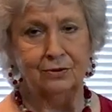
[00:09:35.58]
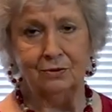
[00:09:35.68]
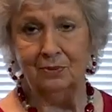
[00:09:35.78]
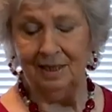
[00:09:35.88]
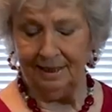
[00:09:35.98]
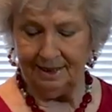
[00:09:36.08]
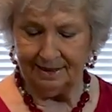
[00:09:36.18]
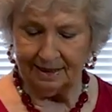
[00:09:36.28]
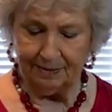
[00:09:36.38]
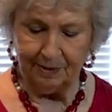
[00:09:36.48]
sweet. He
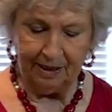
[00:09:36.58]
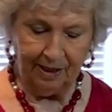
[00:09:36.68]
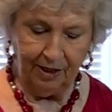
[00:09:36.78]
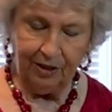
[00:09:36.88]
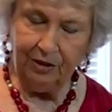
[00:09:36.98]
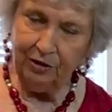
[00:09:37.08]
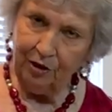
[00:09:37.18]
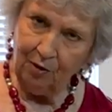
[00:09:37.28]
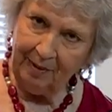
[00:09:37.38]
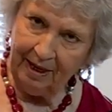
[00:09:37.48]
said, But you
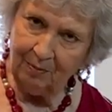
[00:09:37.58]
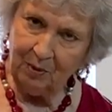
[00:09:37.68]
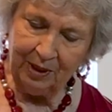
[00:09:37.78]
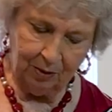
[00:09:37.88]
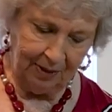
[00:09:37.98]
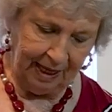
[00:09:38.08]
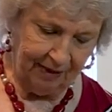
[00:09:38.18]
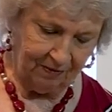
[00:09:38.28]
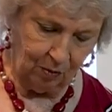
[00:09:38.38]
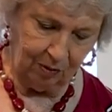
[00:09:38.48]
know, ma'am, we don't
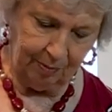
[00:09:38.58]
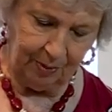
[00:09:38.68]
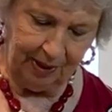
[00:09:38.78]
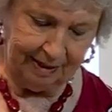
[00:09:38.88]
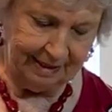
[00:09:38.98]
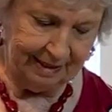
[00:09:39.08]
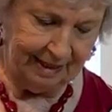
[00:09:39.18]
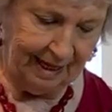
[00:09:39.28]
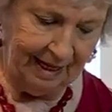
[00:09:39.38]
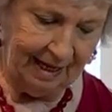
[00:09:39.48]
have cornbread
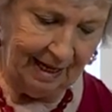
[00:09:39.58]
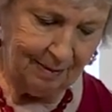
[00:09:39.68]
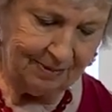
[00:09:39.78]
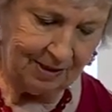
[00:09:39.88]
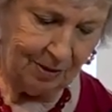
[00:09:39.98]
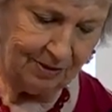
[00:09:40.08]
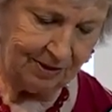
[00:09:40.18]
today. I am so